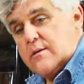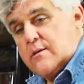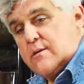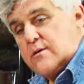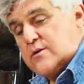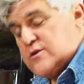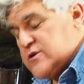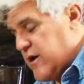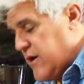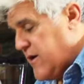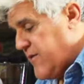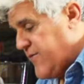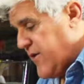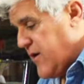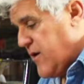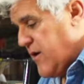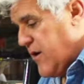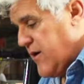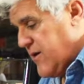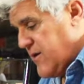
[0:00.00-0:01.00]
you shut off the
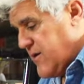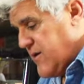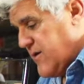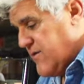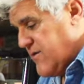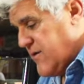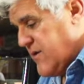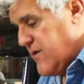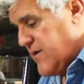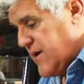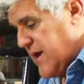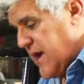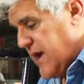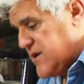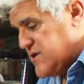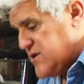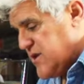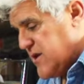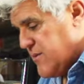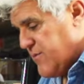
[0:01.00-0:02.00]
car, you, dis you
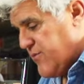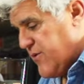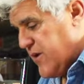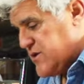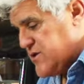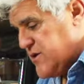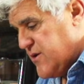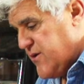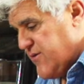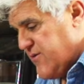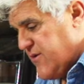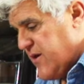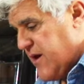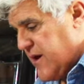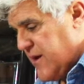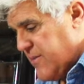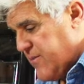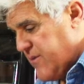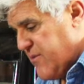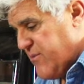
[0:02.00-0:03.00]
engage the compressor, you start
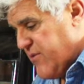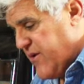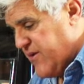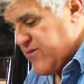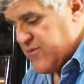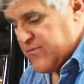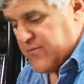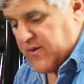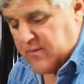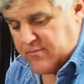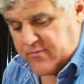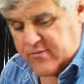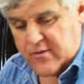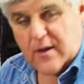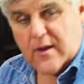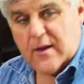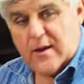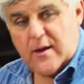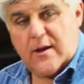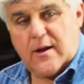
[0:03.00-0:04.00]
up the compressor pumps,
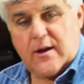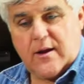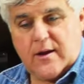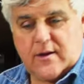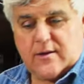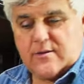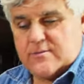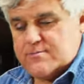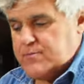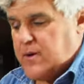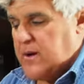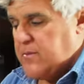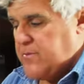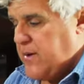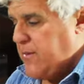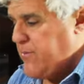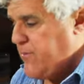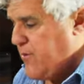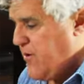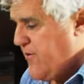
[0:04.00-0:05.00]
and you pump
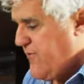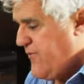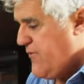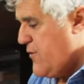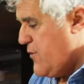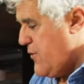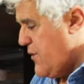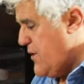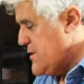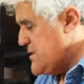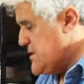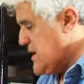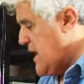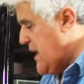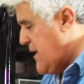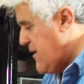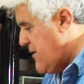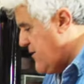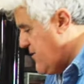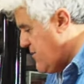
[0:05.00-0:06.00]
up all four of your
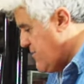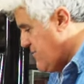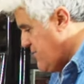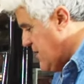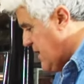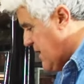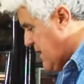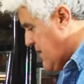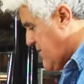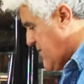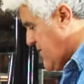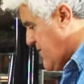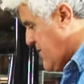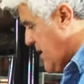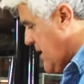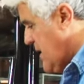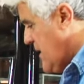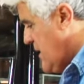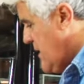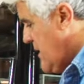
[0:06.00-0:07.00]
tires. Pretty
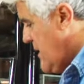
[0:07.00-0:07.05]
interesting.